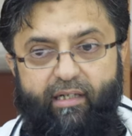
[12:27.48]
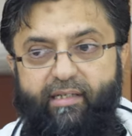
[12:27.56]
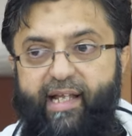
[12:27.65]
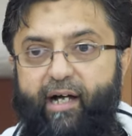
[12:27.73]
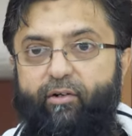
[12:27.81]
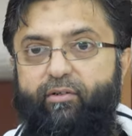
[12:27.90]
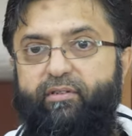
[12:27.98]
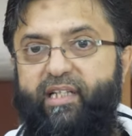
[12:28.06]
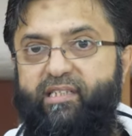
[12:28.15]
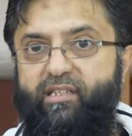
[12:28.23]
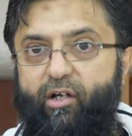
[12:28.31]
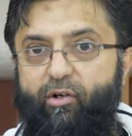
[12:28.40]
Now,
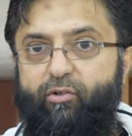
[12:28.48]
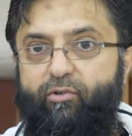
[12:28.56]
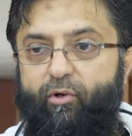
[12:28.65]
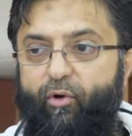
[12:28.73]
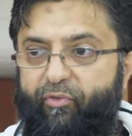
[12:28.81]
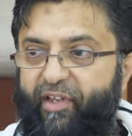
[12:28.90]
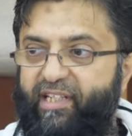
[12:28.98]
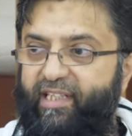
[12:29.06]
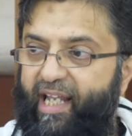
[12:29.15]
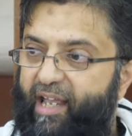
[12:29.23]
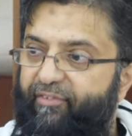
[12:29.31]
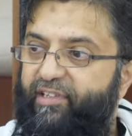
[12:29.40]
there's no
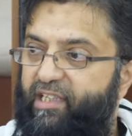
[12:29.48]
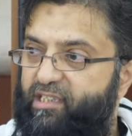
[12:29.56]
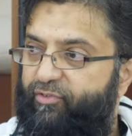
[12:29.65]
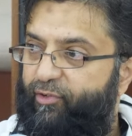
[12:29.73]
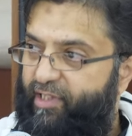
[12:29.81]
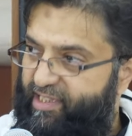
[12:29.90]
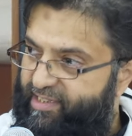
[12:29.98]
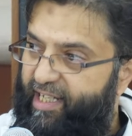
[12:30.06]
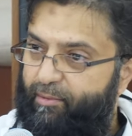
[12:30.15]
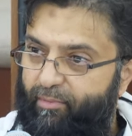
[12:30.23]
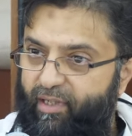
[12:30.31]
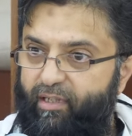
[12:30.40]
authentic evidence for this
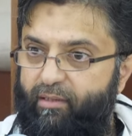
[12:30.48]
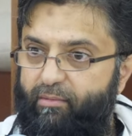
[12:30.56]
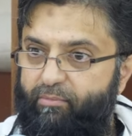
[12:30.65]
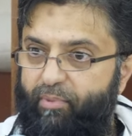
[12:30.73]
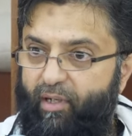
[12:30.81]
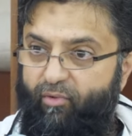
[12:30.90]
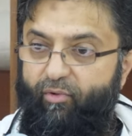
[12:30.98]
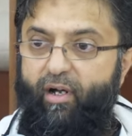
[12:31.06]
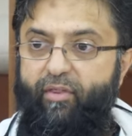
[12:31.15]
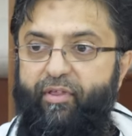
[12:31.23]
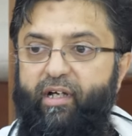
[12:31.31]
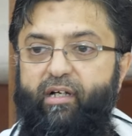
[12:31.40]
statement, but
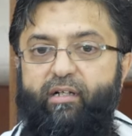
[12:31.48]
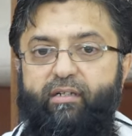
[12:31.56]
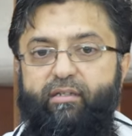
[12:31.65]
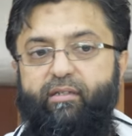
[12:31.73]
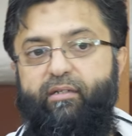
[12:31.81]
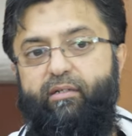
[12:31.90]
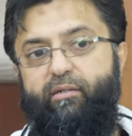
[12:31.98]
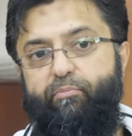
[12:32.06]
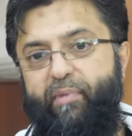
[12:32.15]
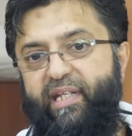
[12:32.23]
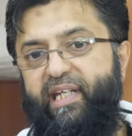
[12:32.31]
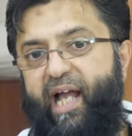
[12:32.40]
rather
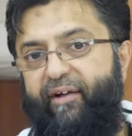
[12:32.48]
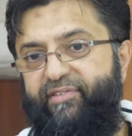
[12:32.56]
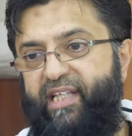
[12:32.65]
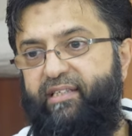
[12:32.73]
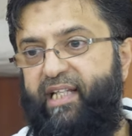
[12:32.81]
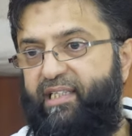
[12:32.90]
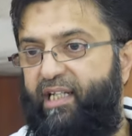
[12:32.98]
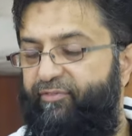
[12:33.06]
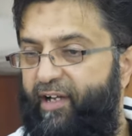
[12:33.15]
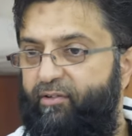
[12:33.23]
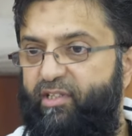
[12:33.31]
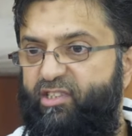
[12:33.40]
many have said that they
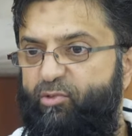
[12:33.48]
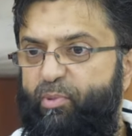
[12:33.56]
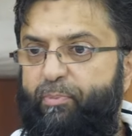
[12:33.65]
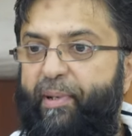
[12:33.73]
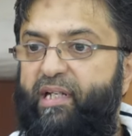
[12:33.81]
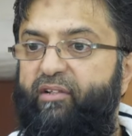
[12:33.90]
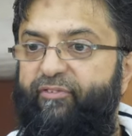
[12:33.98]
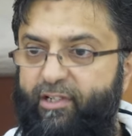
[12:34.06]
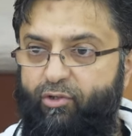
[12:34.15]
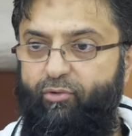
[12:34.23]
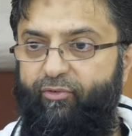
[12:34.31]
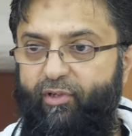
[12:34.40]
found this to be
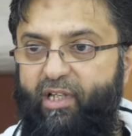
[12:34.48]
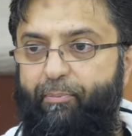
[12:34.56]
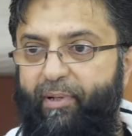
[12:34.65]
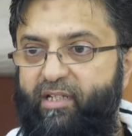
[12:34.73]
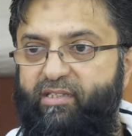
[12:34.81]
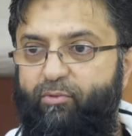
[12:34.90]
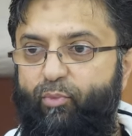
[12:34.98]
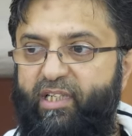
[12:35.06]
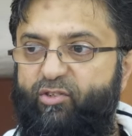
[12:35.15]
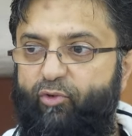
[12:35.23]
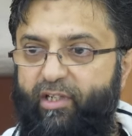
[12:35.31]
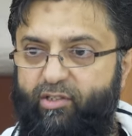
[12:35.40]
beneficial for the person when
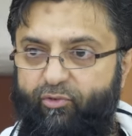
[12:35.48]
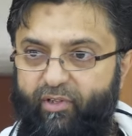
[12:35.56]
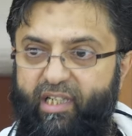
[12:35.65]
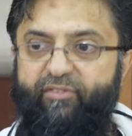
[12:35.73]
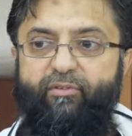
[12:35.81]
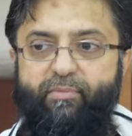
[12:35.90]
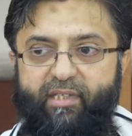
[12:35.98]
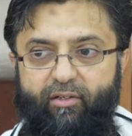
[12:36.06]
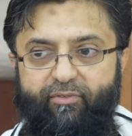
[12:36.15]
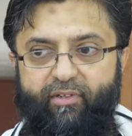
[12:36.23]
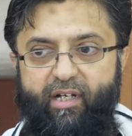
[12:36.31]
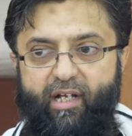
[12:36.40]
he's trying to relieve
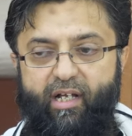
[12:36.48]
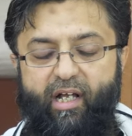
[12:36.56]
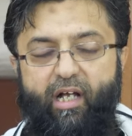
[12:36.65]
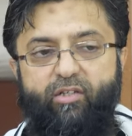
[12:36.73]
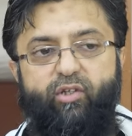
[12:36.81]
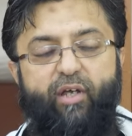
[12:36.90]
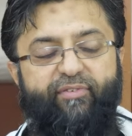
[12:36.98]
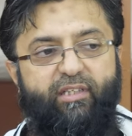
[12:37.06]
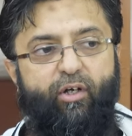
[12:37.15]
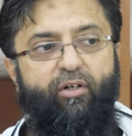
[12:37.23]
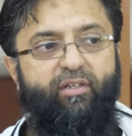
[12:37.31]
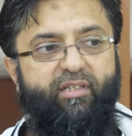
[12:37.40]
himself. So if the
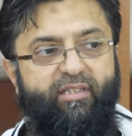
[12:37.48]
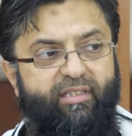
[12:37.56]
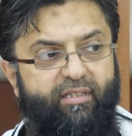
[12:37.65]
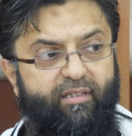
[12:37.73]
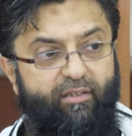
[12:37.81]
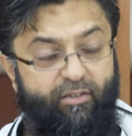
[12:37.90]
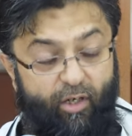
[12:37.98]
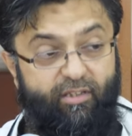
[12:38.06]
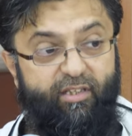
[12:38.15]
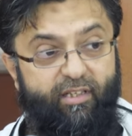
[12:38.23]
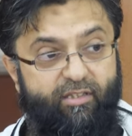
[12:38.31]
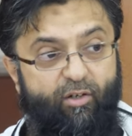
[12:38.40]
doctors,
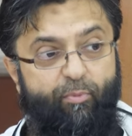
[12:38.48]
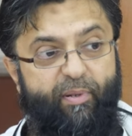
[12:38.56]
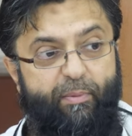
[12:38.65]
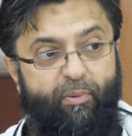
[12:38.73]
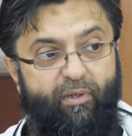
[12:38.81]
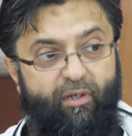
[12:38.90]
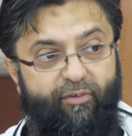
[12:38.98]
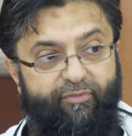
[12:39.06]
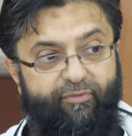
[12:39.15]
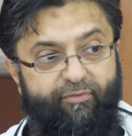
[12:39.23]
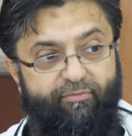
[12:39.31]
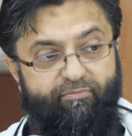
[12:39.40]
doctors or people
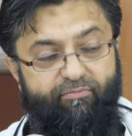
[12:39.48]
of